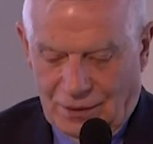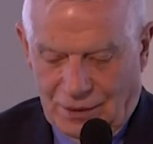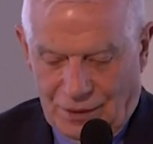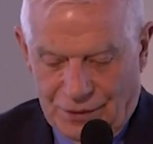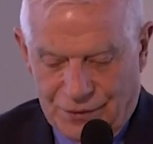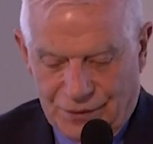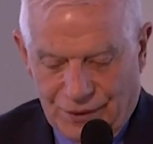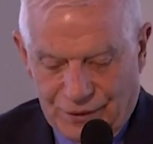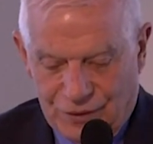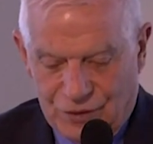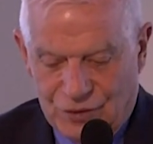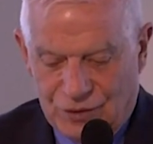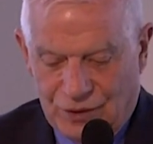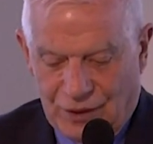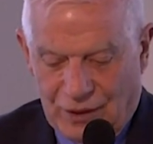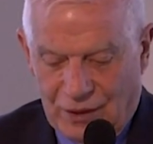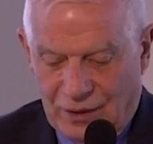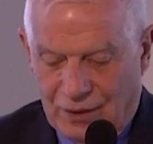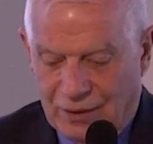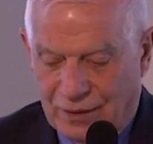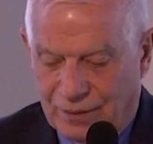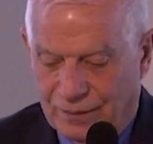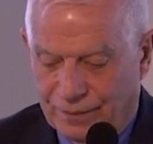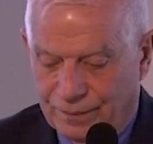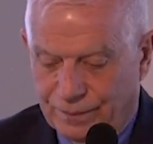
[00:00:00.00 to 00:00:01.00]
is at
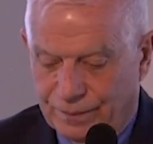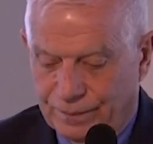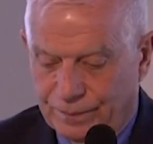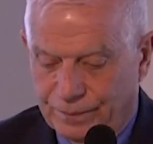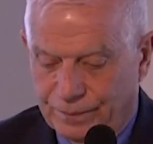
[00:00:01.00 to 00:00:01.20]
stake.